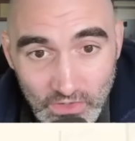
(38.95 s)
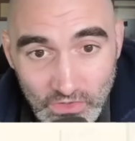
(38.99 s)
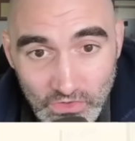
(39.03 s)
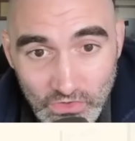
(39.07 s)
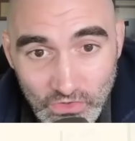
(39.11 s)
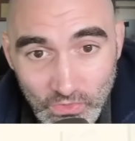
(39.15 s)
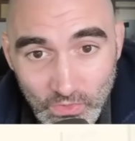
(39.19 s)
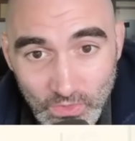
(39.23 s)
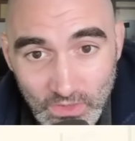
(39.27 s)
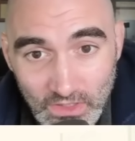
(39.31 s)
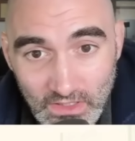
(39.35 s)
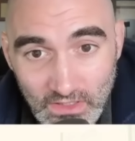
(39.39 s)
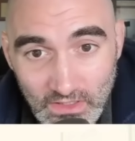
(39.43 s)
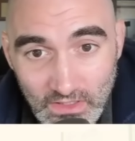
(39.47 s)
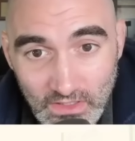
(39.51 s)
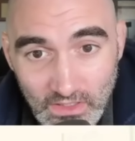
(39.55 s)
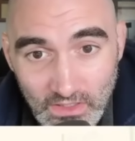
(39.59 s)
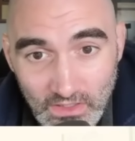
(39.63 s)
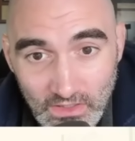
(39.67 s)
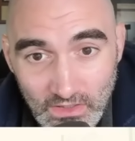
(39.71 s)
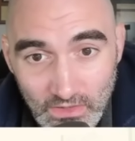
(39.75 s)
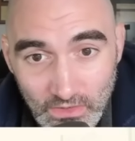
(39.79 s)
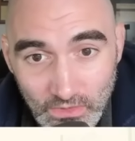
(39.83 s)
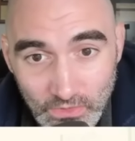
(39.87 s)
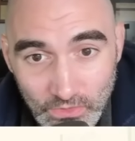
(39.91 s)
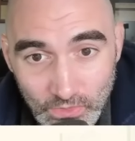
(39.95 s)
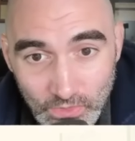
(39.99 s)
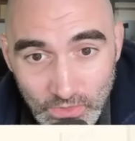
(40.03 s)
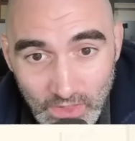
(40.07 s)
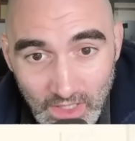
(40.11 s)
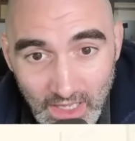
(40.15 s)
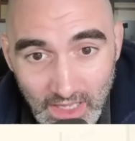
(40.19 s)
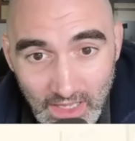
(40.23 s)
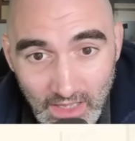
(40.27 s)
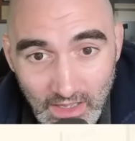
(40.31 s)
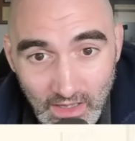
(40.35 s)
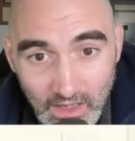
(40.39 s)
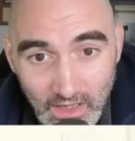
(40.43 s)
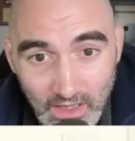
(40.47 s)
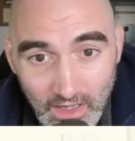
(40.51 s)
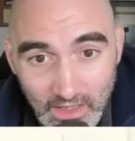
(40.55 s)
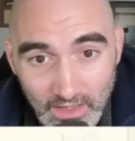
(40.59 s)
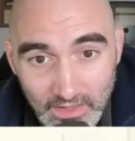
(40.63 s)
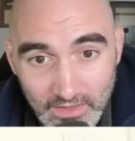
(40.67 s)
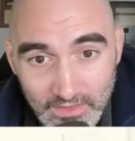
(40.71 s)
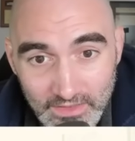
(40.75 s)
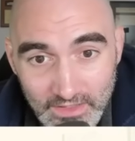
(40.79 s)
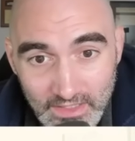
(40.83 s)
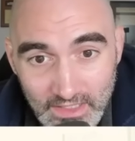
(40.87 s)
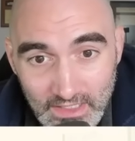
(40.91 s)
to include
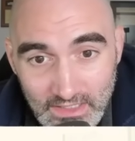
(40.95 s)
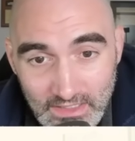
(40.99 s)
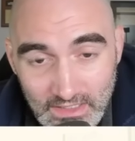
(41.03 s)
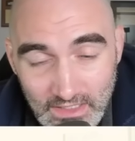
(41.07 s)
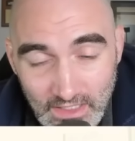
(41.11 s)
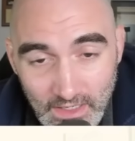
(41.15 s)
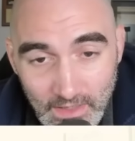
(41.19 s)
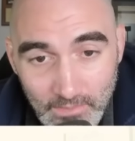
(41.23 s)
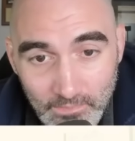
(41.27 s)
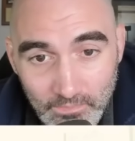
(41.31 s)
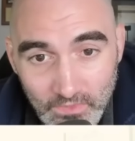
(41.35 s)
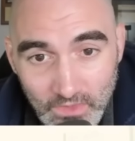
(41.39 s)
this